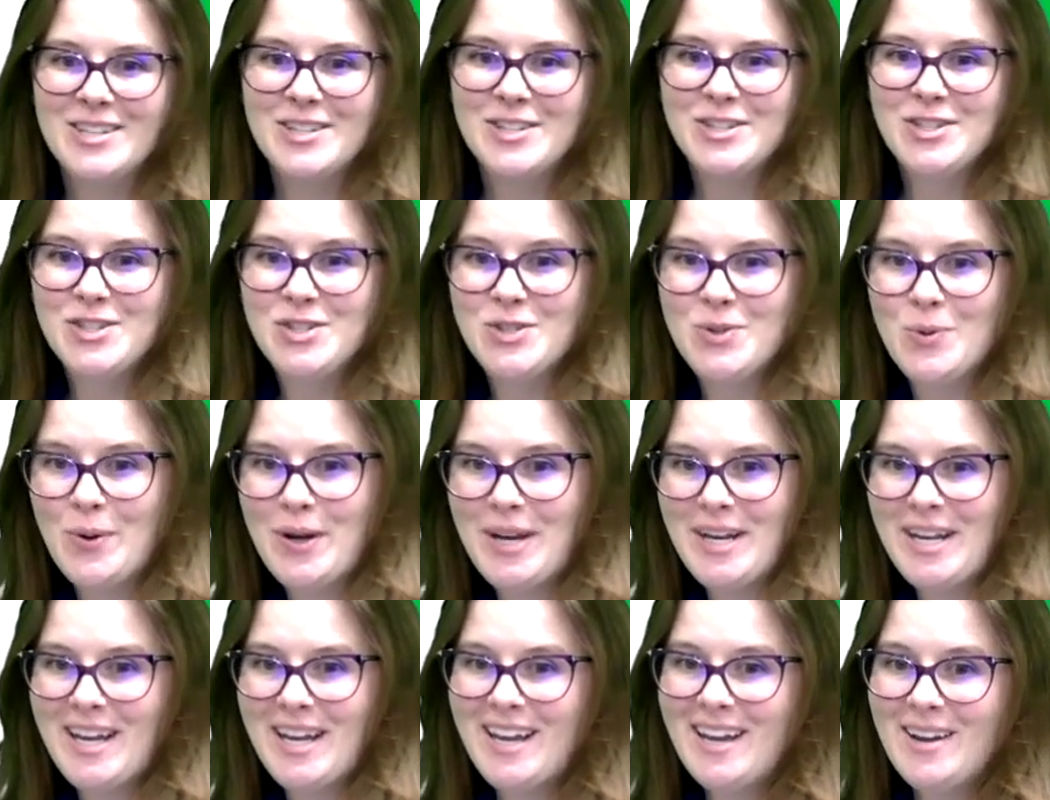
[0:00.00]

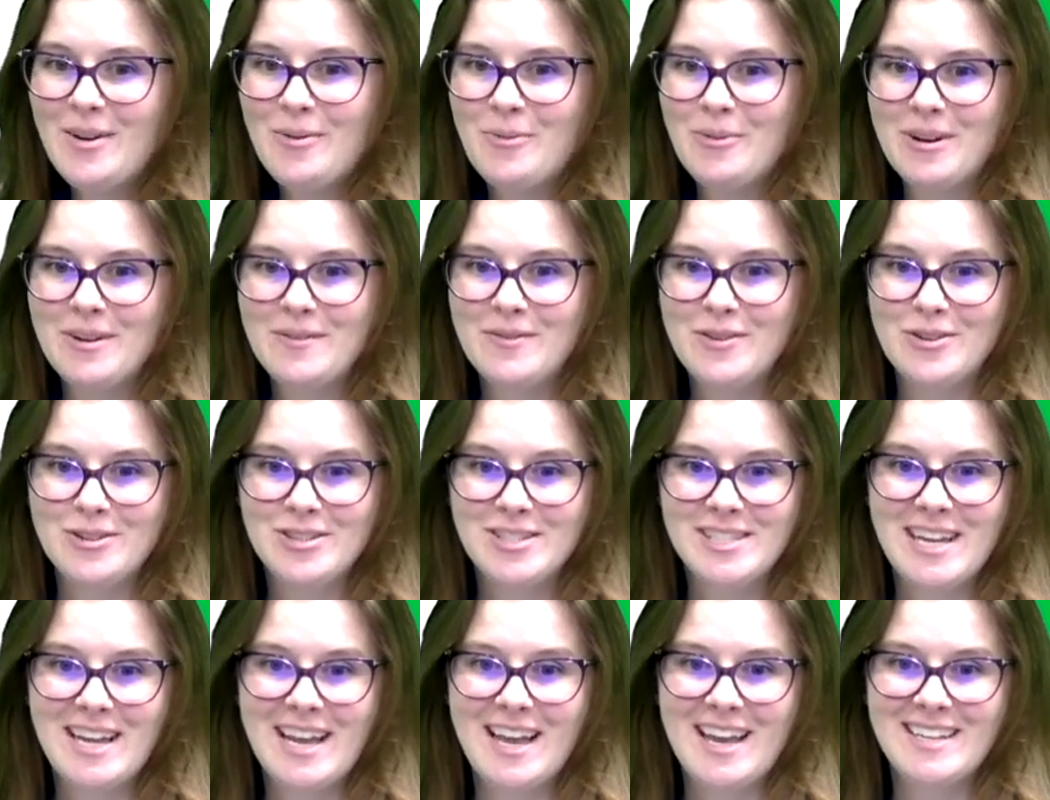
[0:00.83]
SOITA, one of your
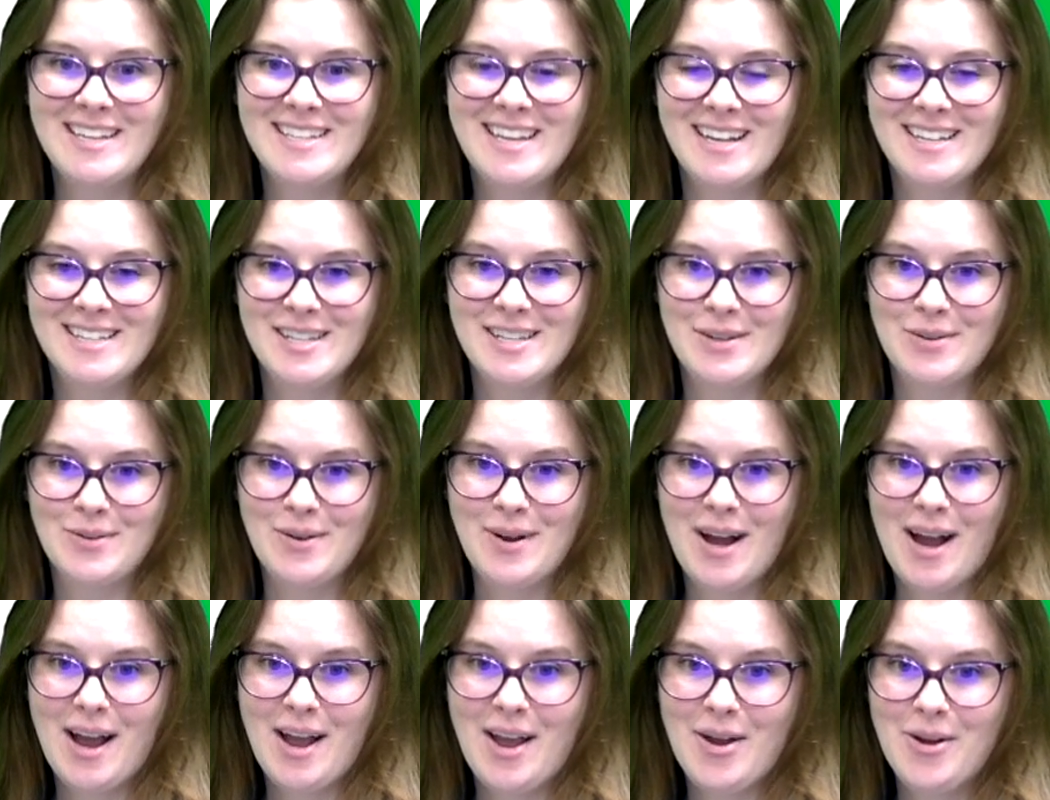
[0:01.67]
state ed techs in
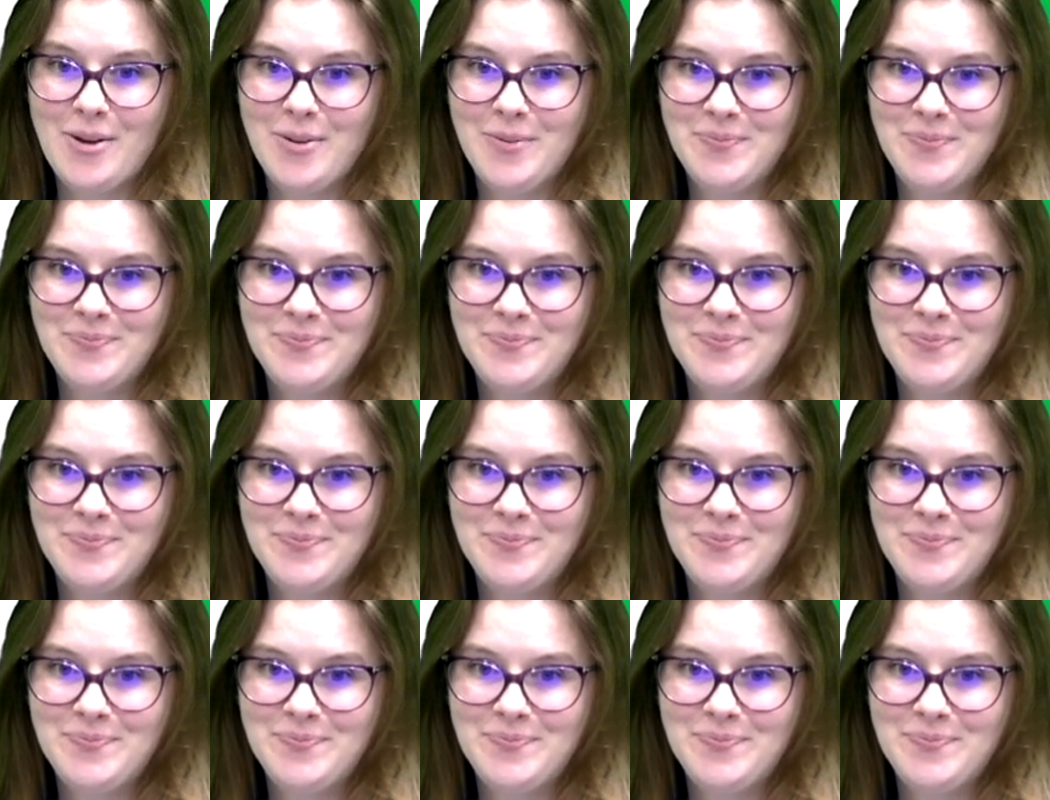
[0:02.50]
Ohio.